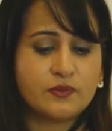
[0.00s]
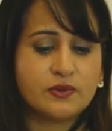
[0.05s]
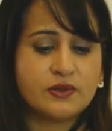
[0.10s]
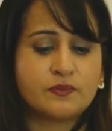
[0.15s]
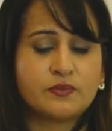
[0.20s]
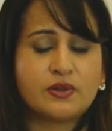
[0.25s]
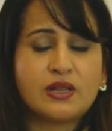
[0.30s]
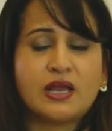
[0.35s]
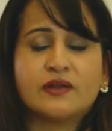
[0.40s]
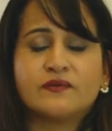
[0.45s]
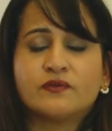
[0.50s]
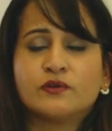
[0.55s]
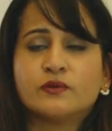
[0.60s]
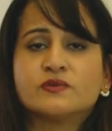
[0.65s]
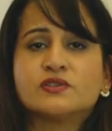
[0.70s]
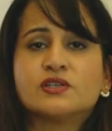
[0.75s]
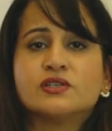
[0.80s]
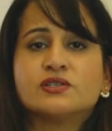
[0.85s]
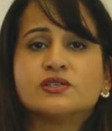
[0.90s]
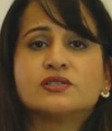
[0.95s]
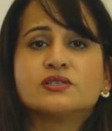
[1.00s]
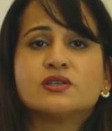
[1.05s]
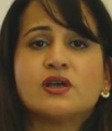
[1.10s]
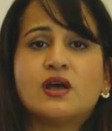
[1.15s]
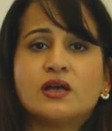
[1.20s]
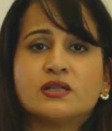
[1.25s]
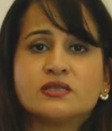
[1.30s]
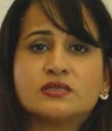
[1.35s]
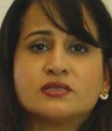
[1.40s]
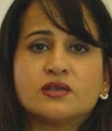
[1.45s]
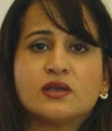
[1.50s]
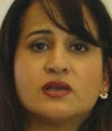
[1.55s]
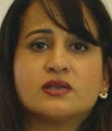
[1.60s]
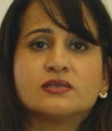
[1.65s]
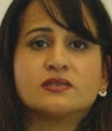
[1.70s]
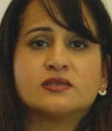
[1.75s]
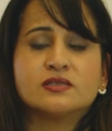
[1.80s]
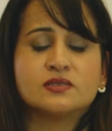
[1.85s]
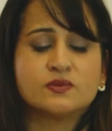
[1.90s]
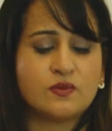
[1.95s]
with platforms such as Hot
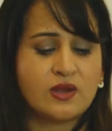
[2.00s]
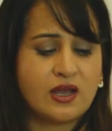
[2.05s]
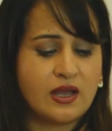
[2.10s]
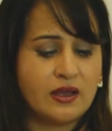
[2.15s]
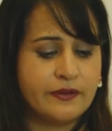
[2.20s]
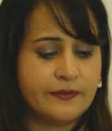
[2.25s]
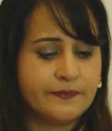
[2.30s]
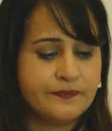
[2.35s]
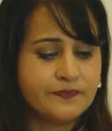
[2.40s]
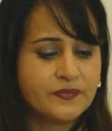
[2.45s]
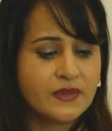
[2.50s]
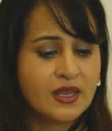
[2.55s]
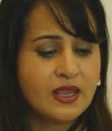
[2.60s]
Sauce as well.